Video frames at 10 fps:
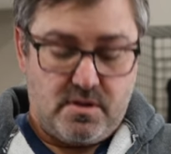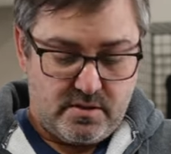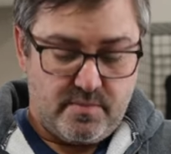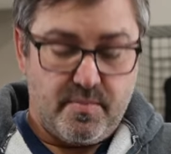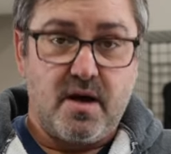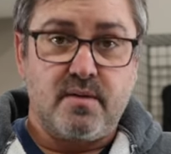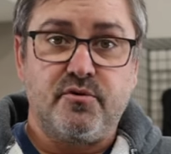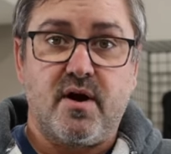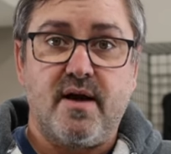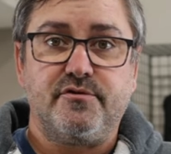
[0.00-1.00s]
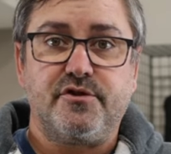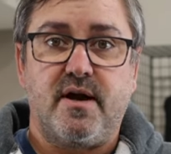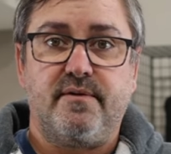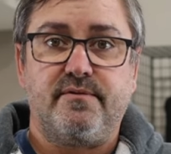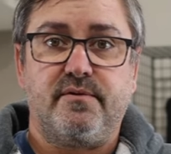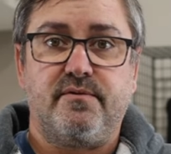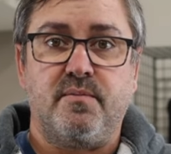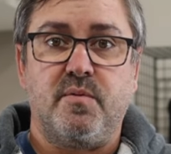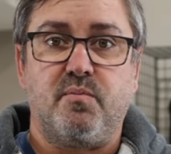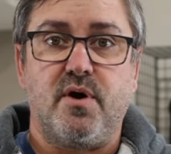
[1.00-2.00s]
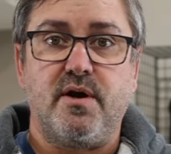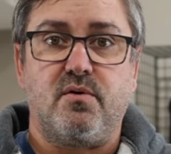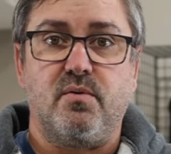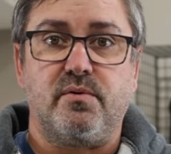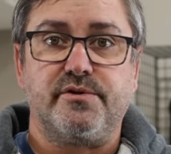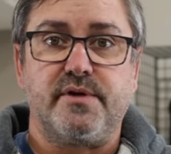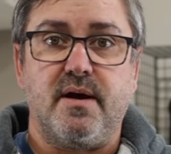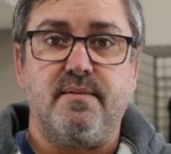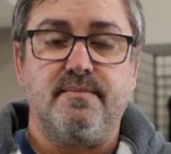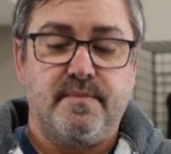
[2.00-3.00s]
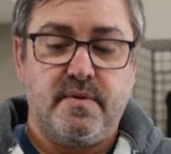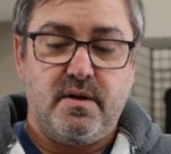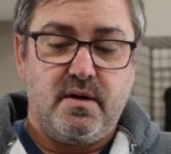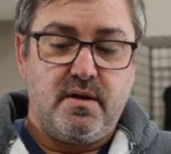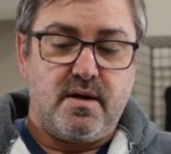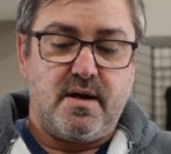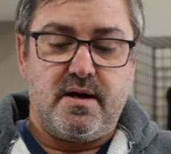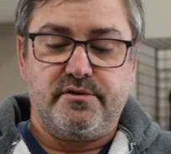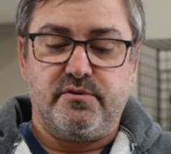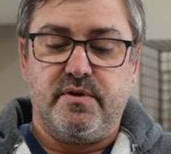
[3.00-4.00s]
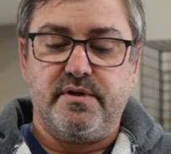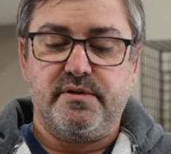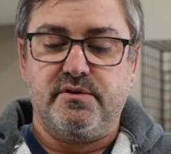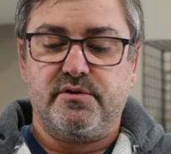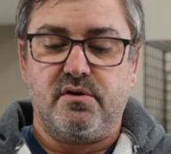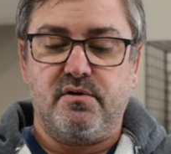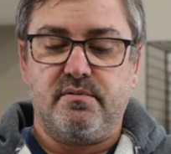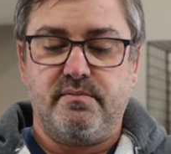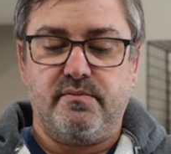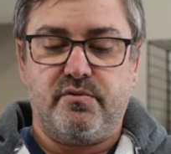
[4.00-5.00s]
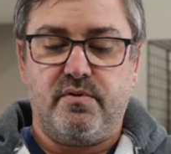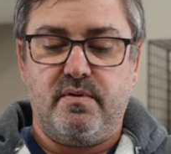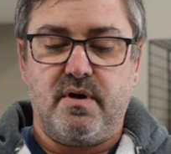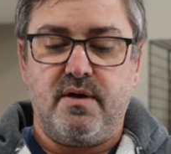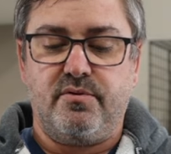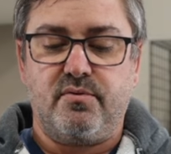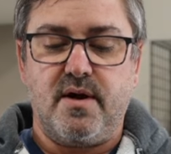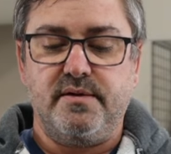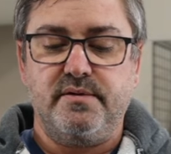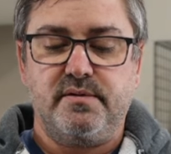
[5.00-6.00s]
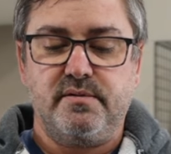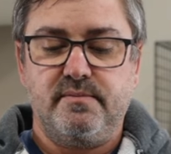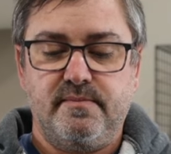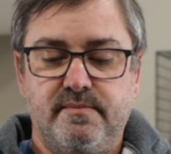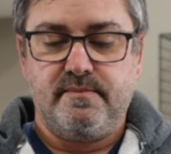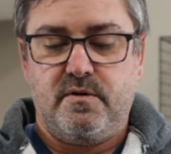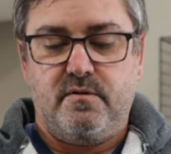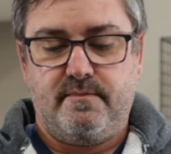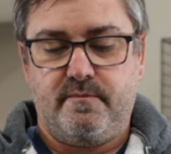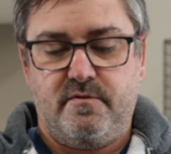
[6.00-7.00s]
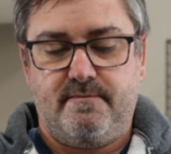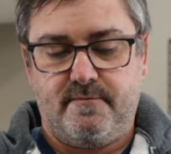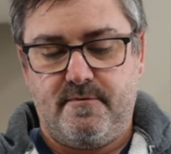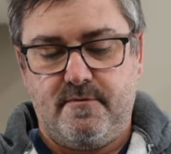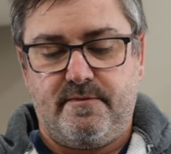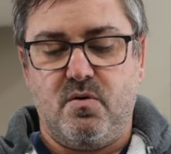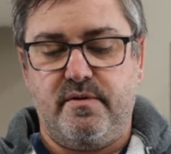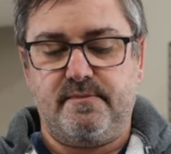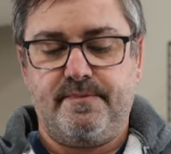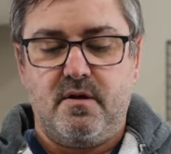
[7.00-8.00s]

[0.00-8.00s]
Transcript: the bottom drive shaft from the brake rotor side. Uh, so this insert unthreads. So,